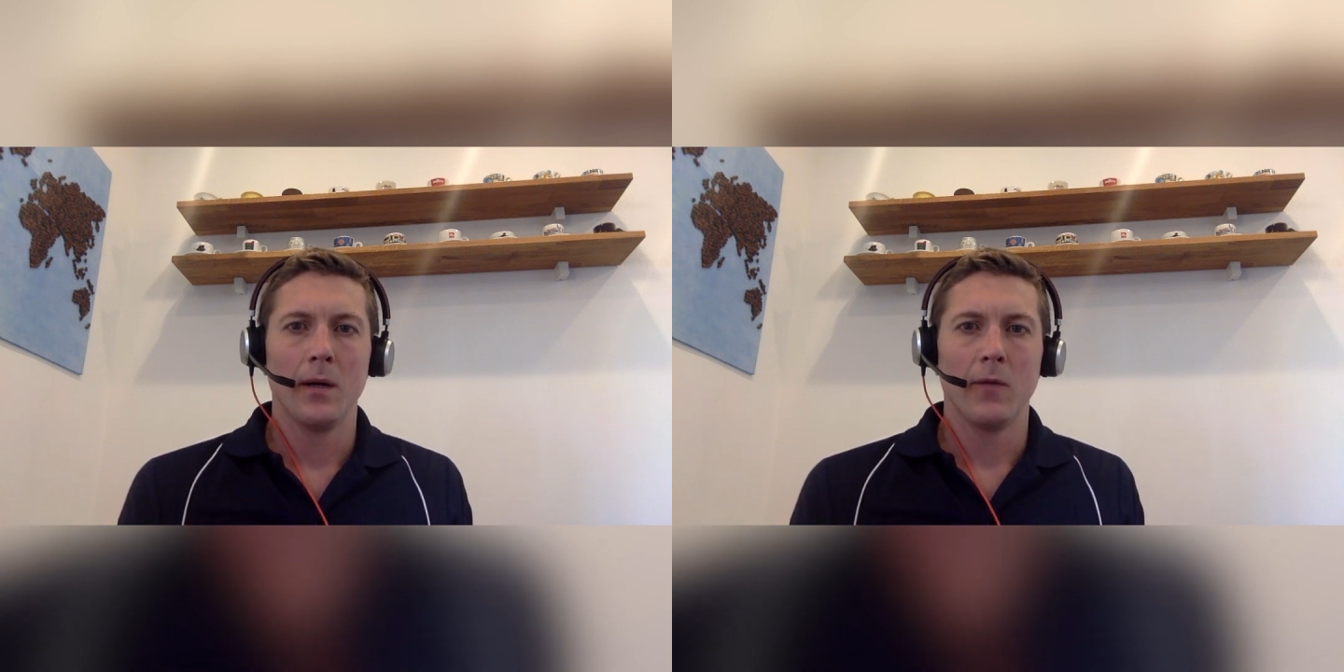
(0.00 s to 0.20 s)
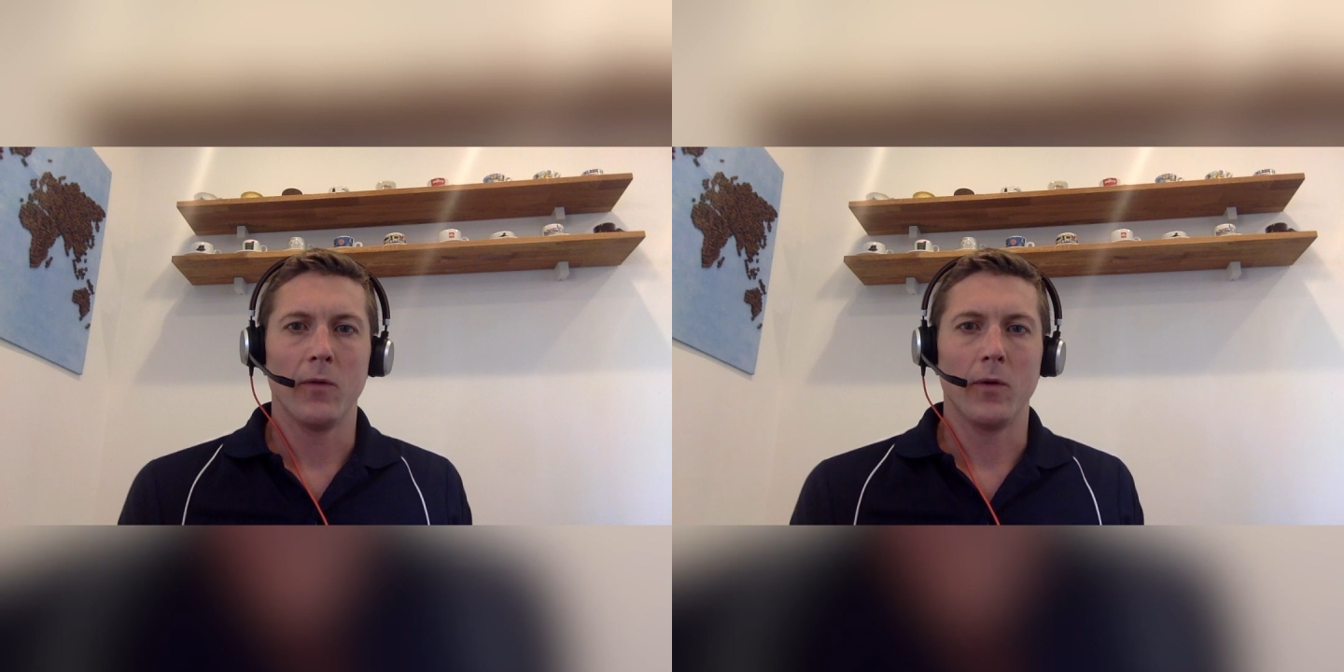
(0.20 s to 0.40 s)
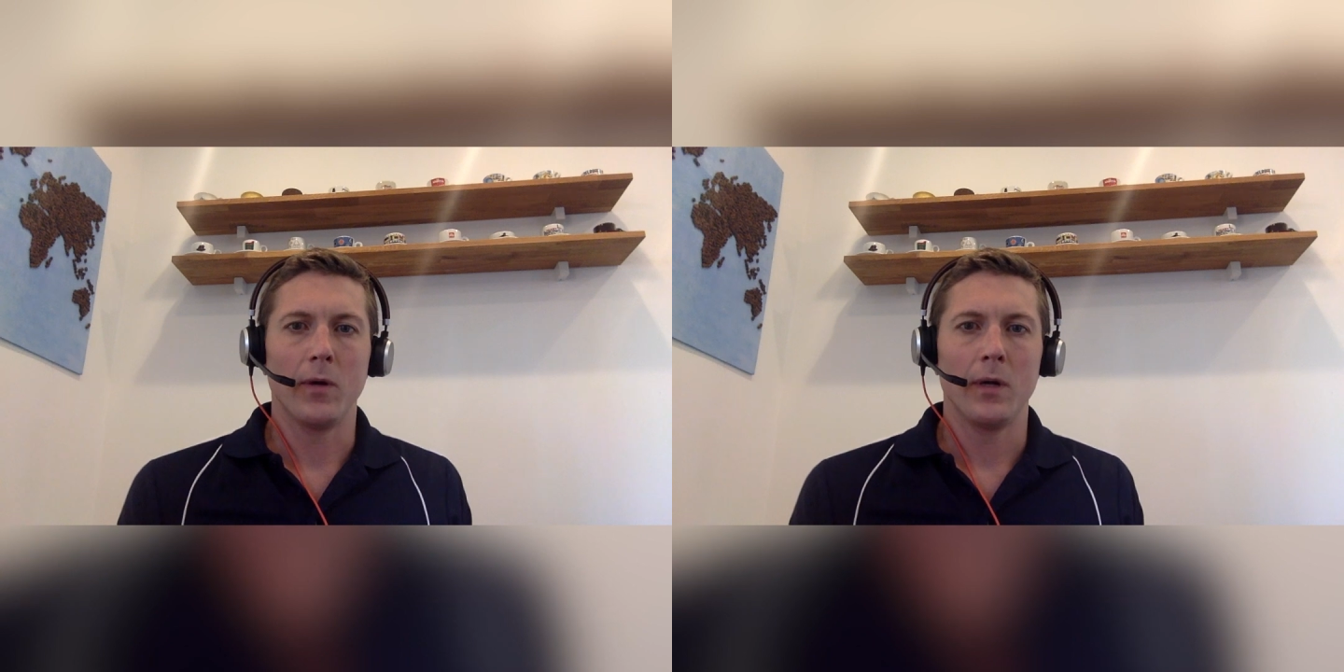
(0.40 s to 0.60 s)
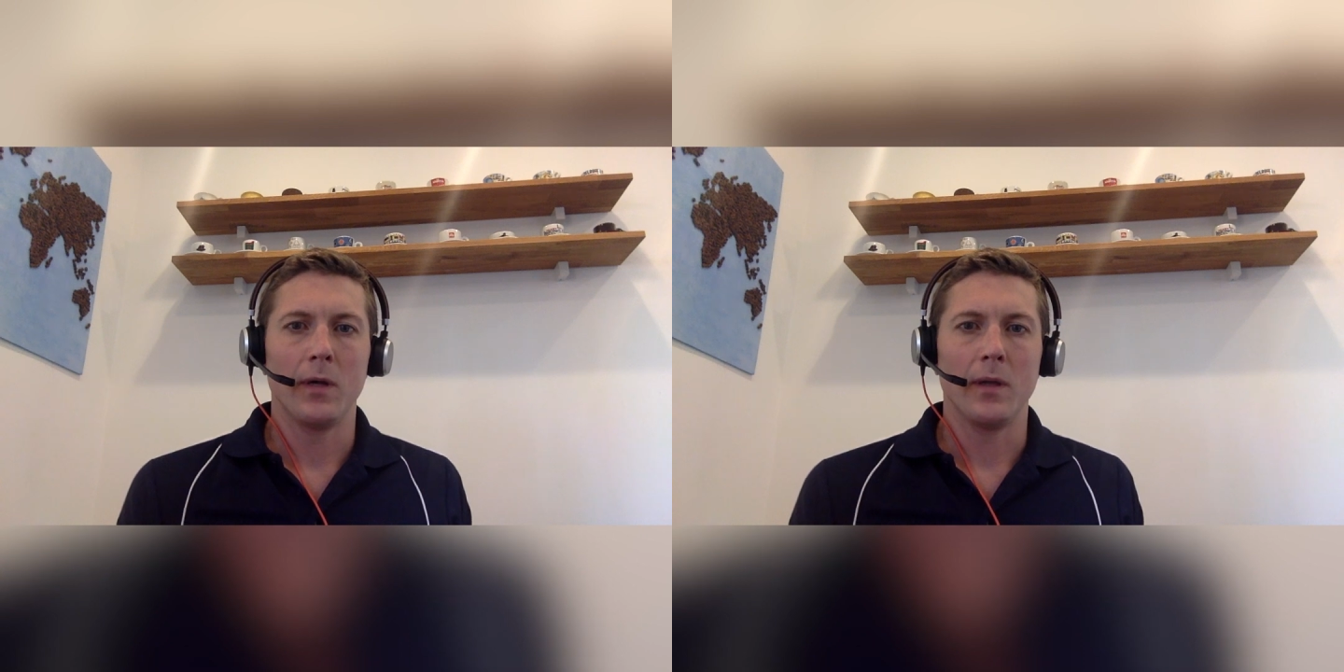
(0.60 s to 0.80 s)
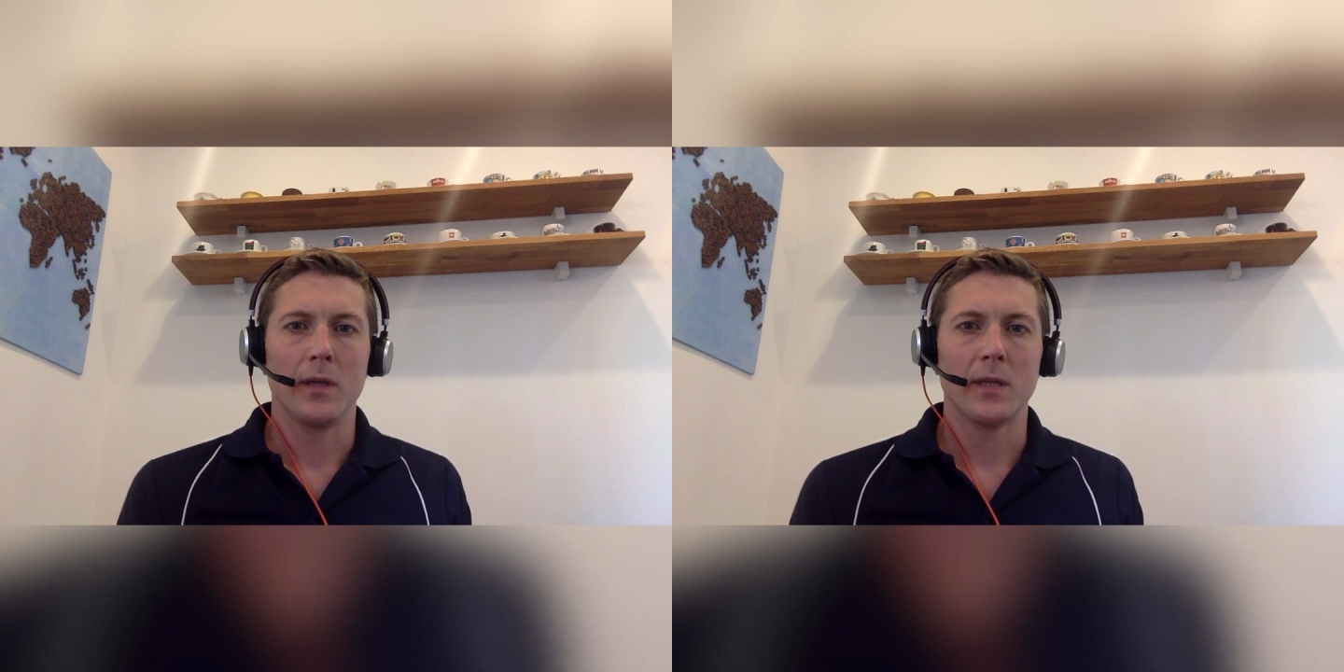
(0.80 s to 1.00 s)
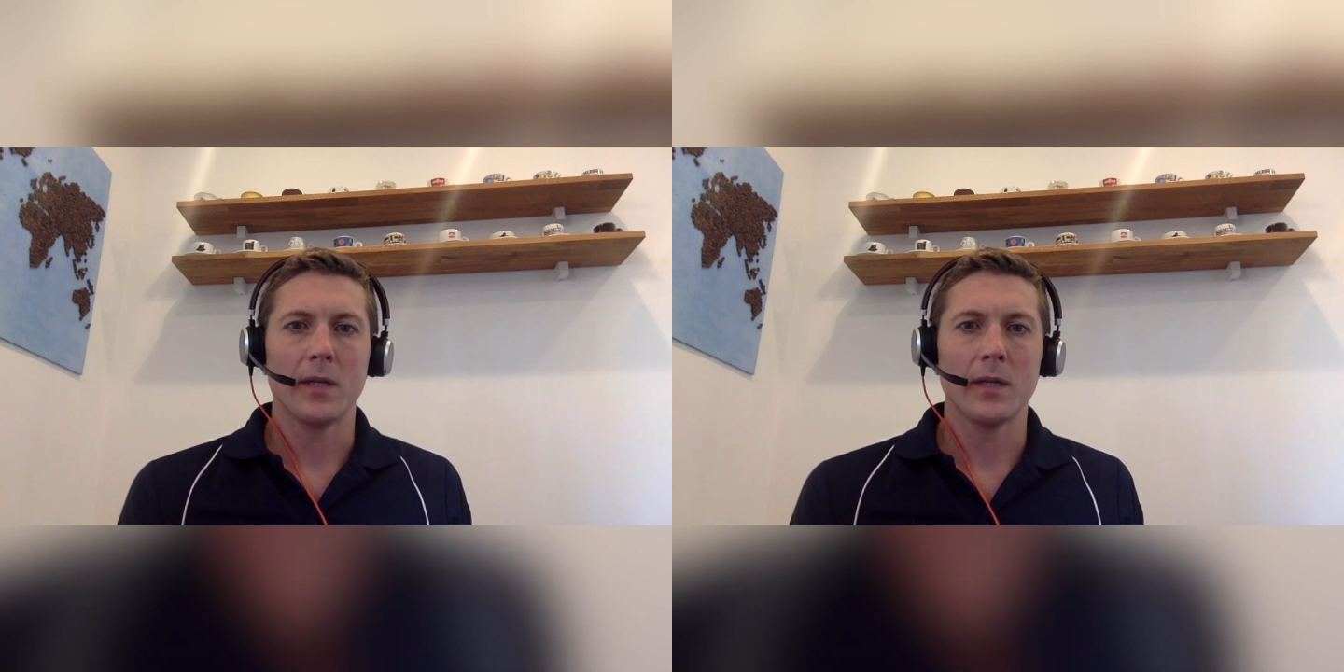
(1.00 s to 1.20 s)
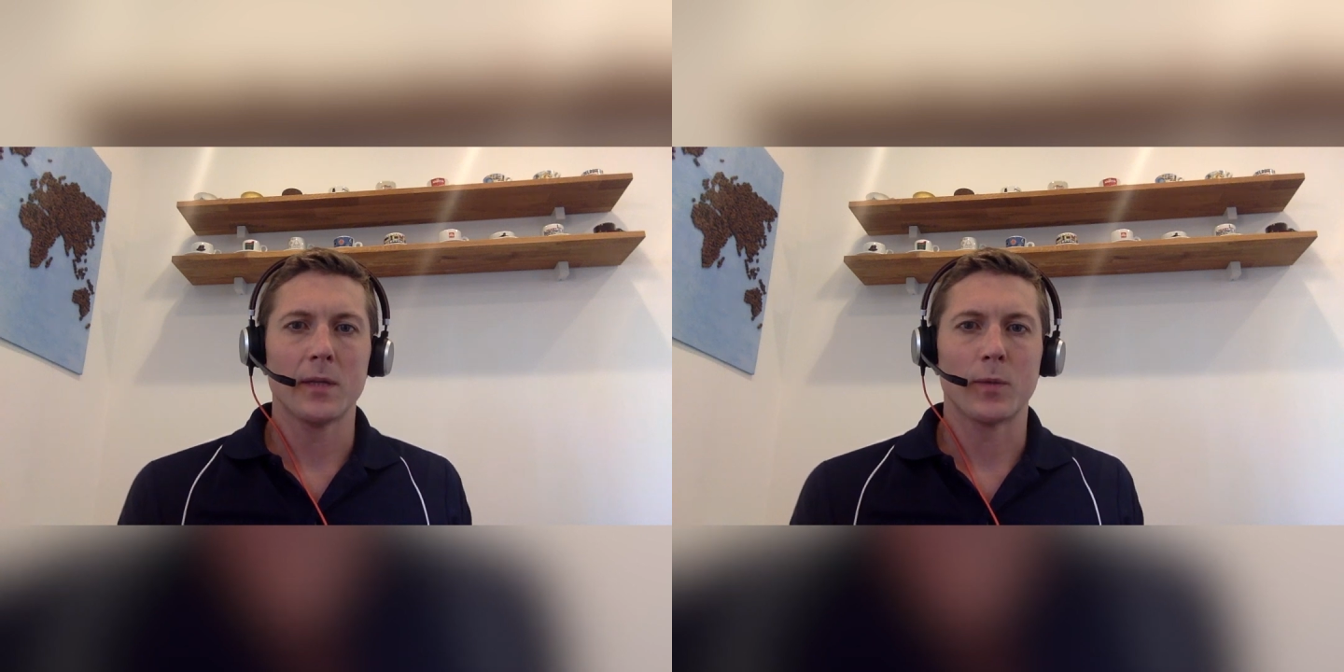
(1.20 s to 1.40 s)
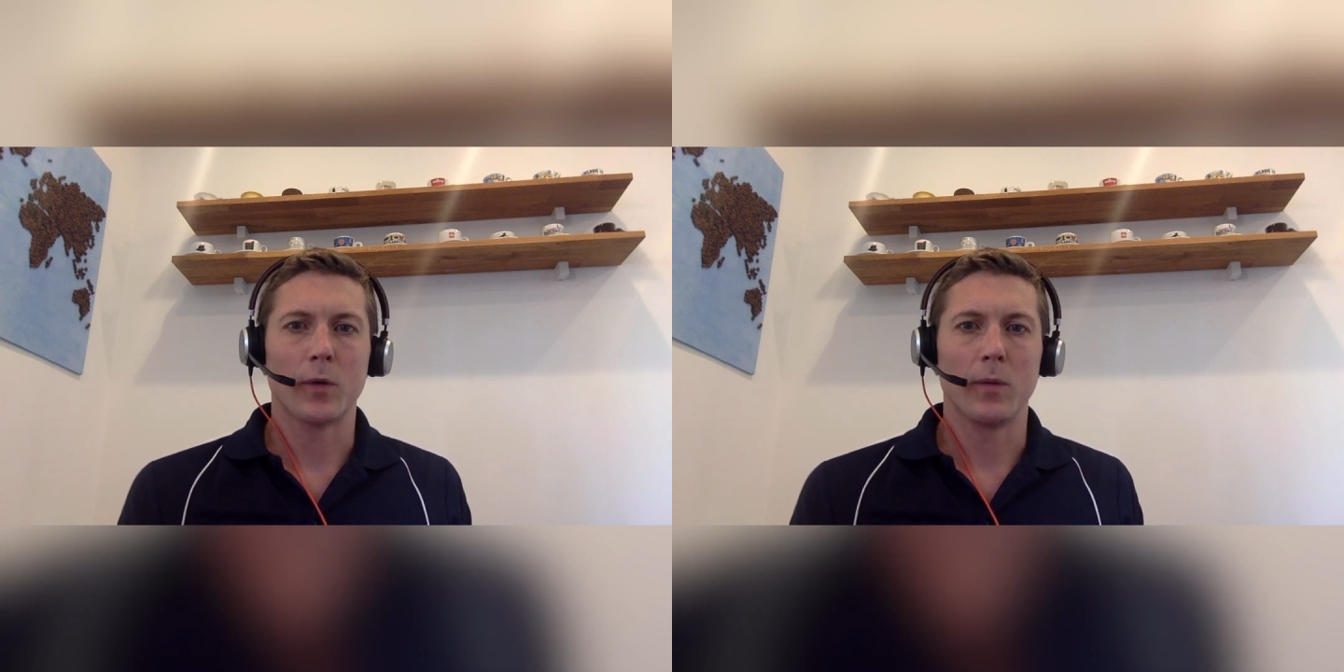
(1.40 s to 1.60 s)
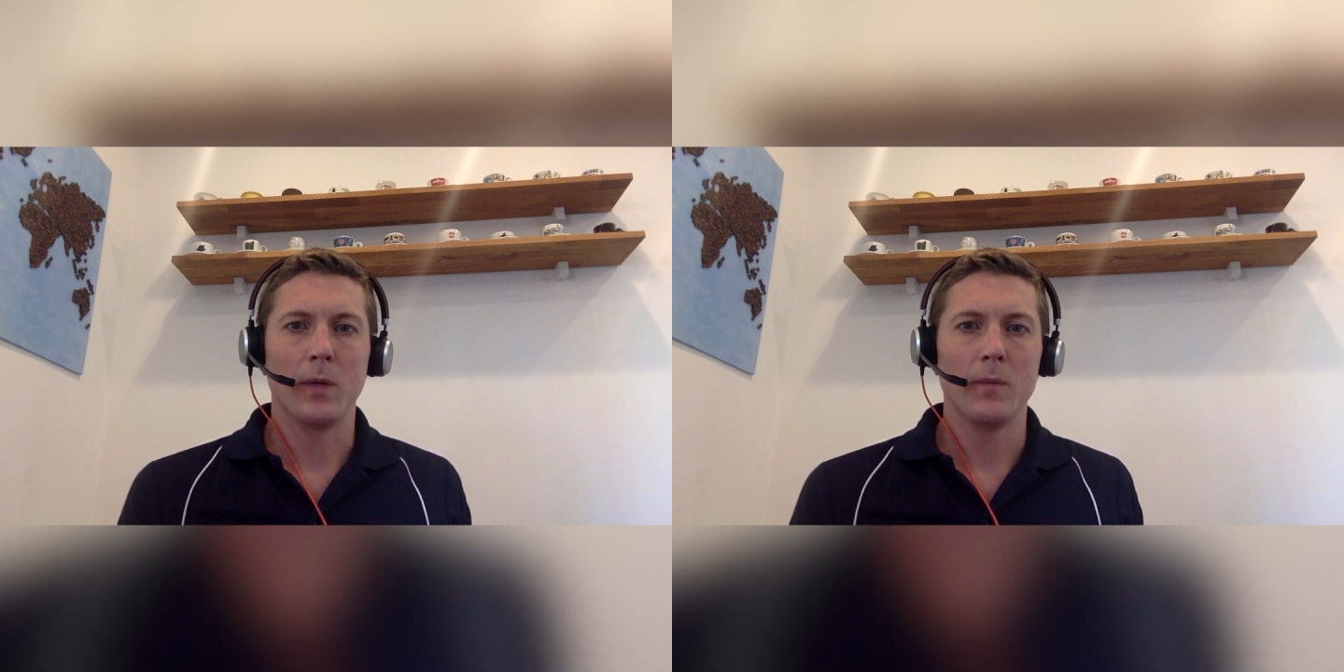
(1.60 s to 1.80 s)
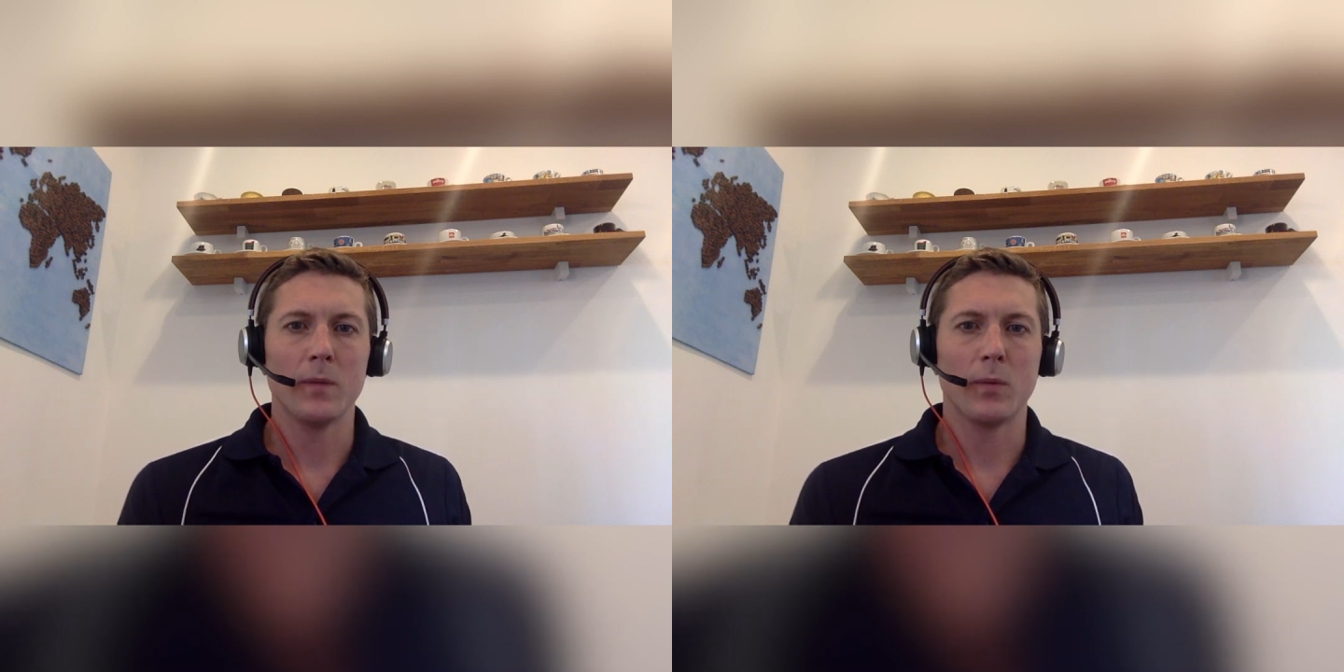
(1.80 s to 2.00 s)
For the statics
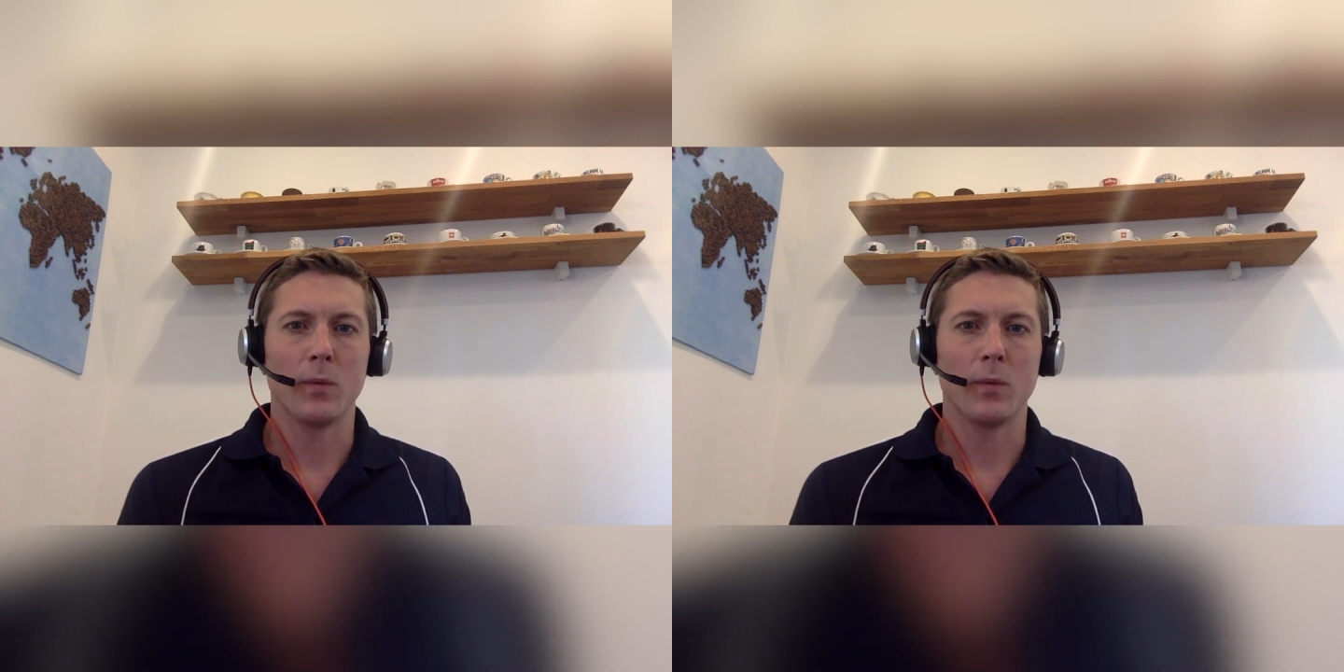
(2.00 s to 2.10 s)
problems